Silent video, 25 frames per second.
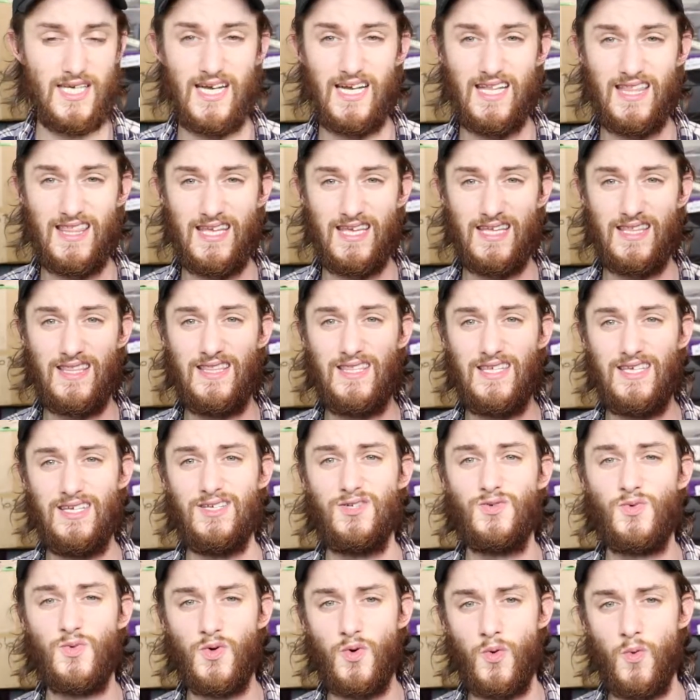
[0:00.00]
and I think
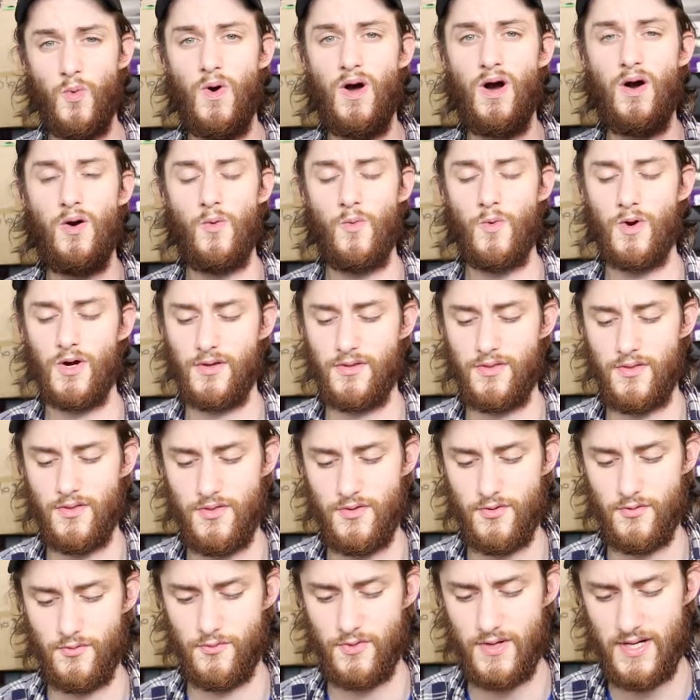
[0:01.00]
these were well worth
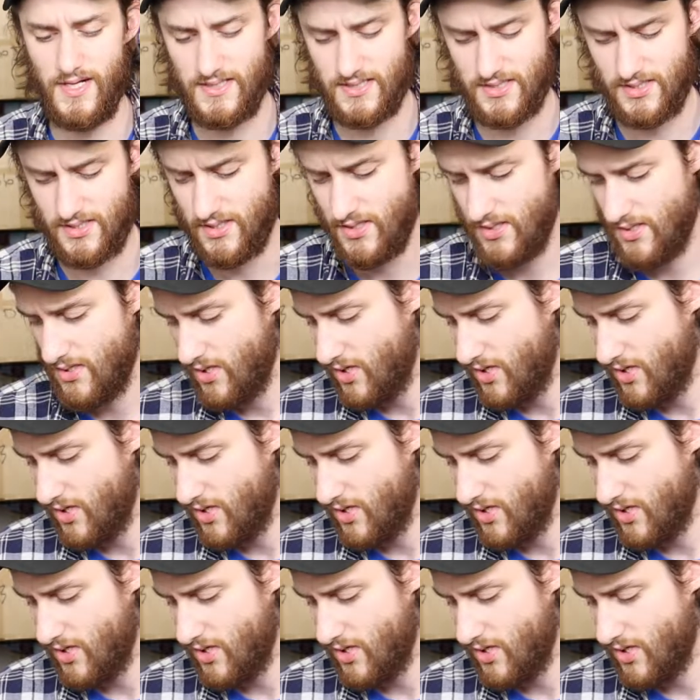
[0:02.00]
the risk.